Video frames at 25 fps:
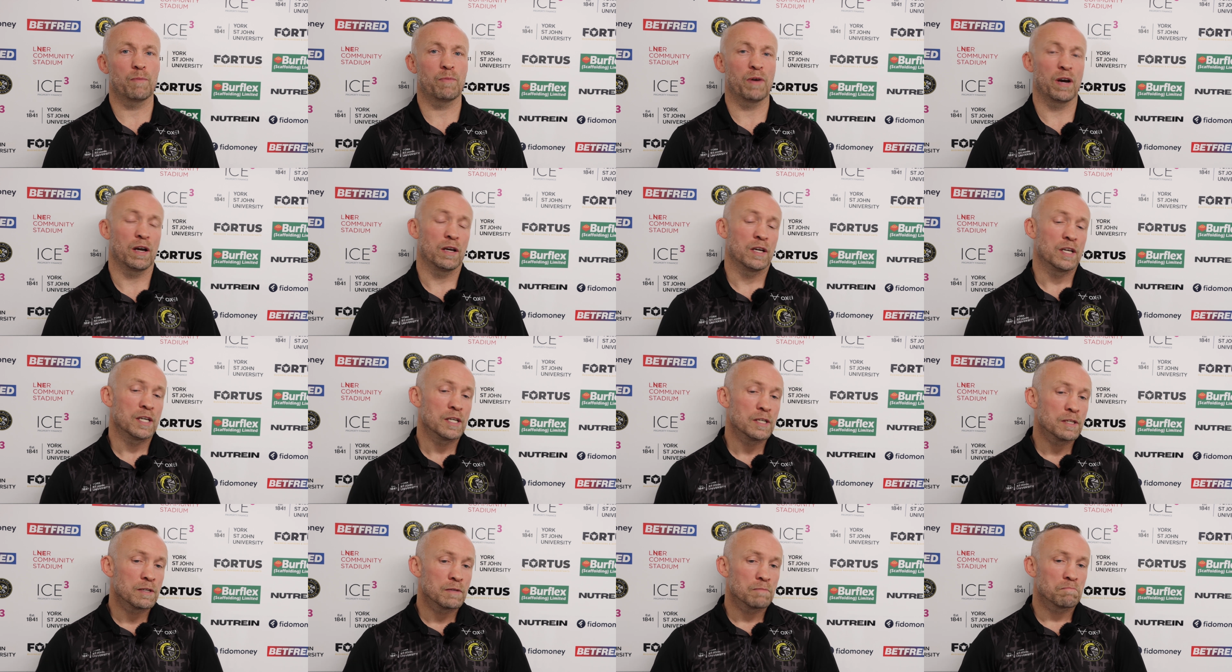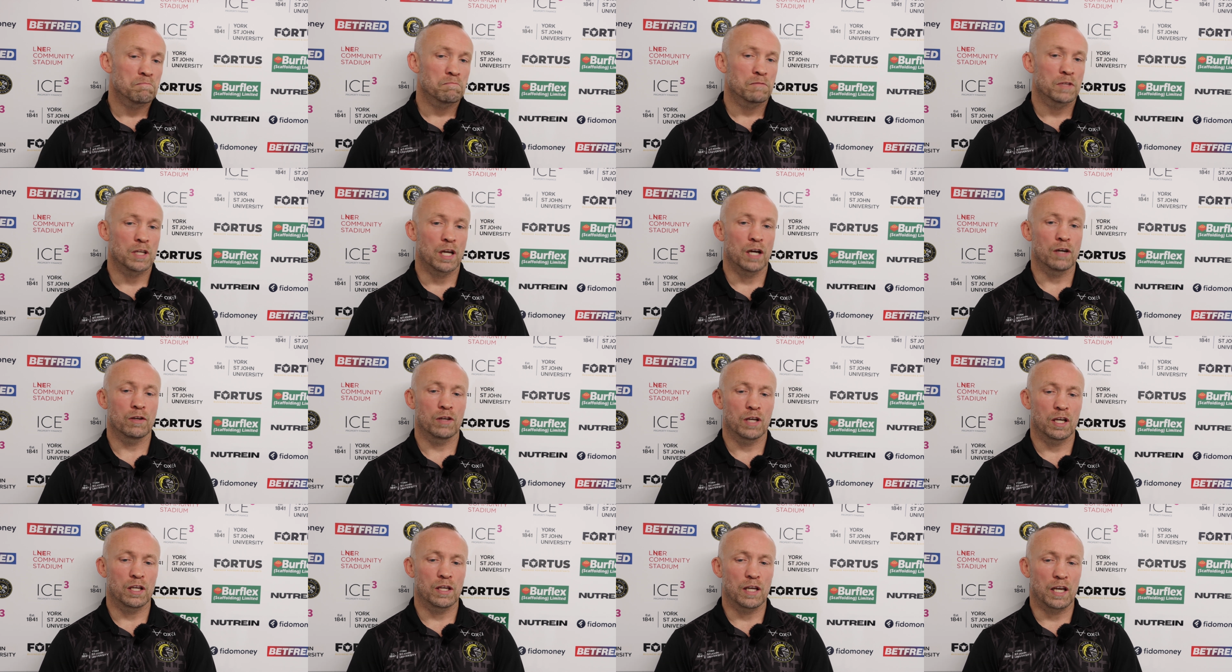But
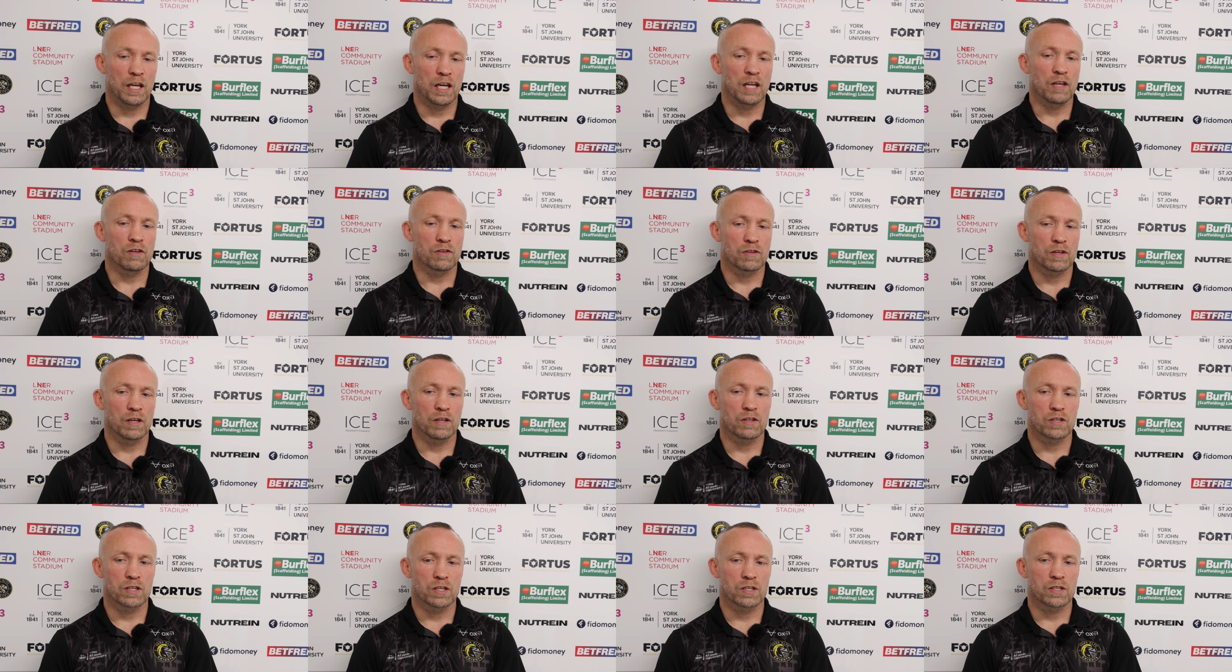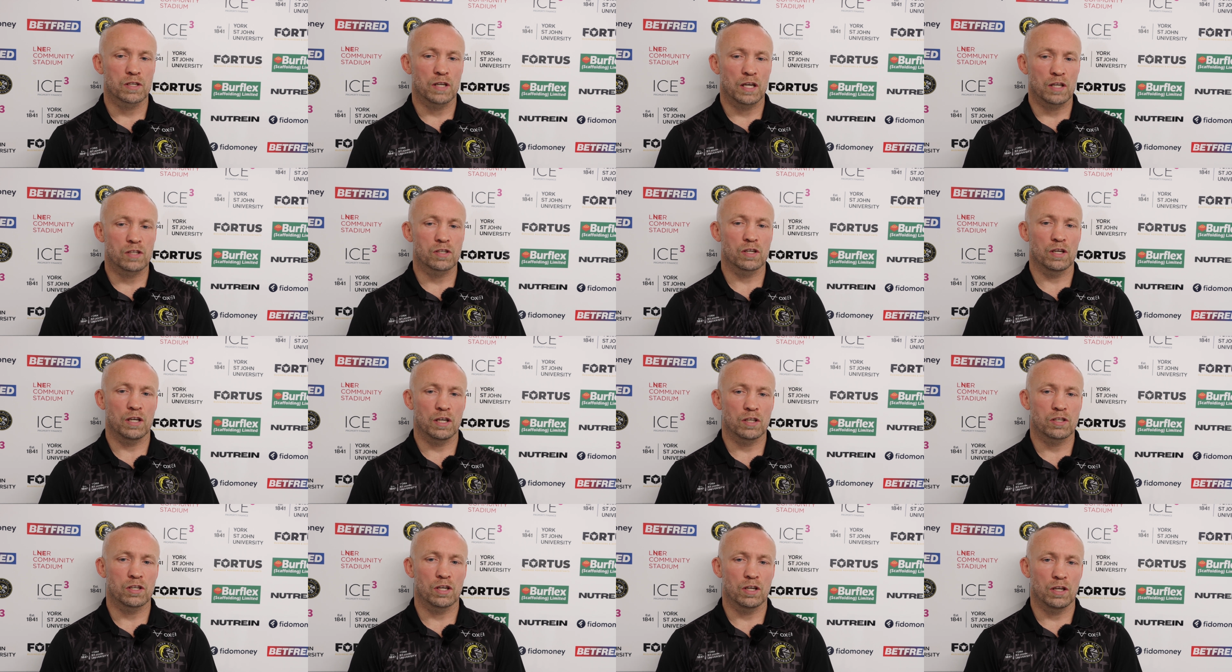
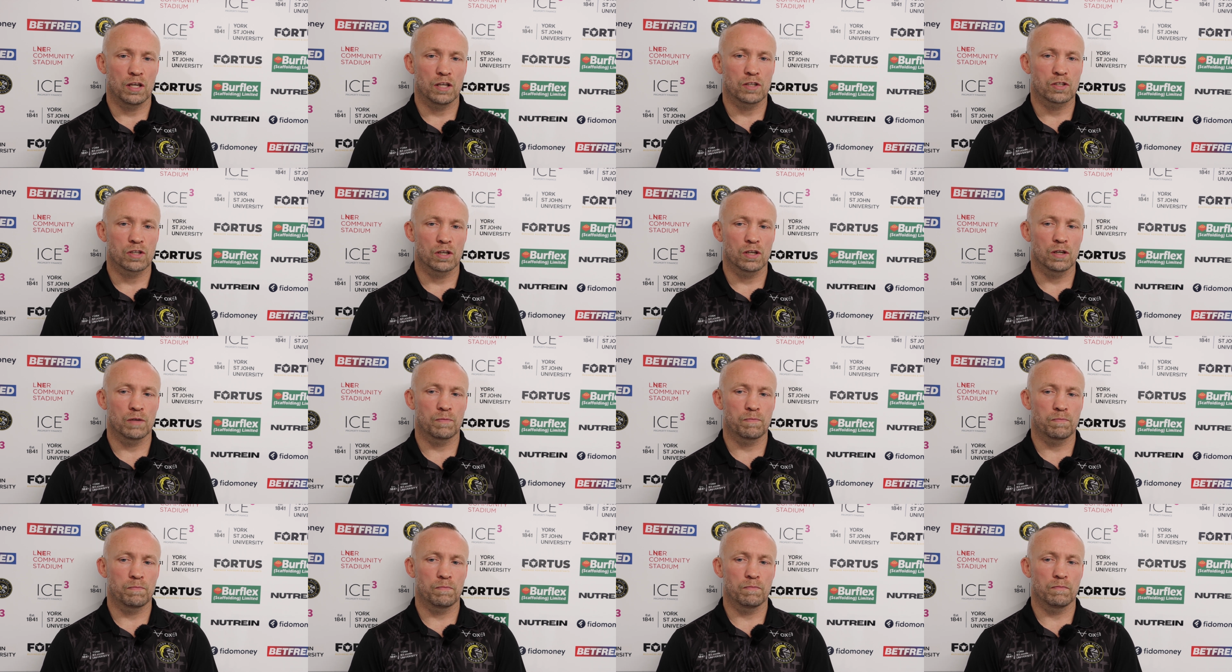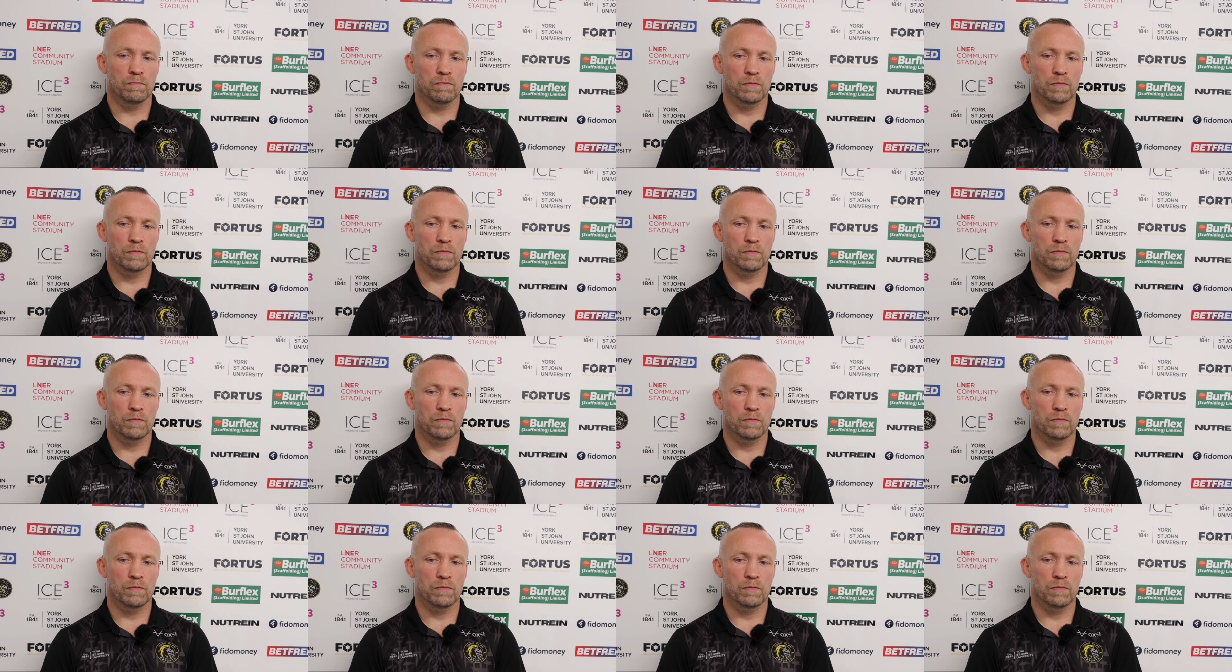it's a